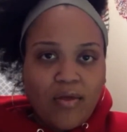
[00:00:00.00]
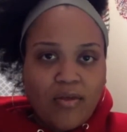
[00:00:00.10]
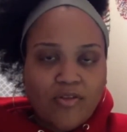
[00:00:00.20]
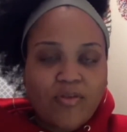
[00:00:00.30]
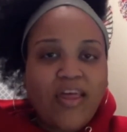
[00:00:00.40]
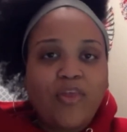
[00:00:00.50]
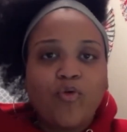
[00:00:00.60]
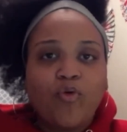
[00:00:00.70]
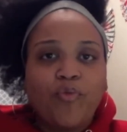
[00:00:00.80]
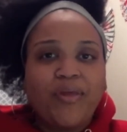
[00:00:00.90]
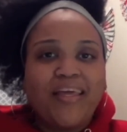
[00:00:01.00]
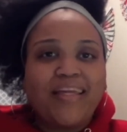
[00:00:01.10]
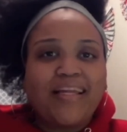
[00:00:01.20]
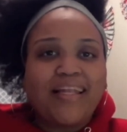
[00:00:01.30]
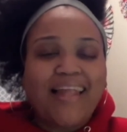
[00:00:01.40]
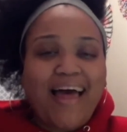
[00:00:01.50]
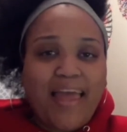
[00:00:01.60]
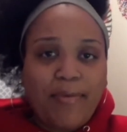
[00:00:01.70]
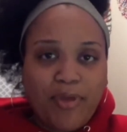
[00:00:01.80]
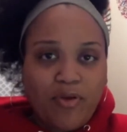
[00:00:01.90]
so that you will be in
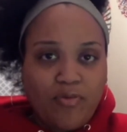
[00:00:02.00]
alignment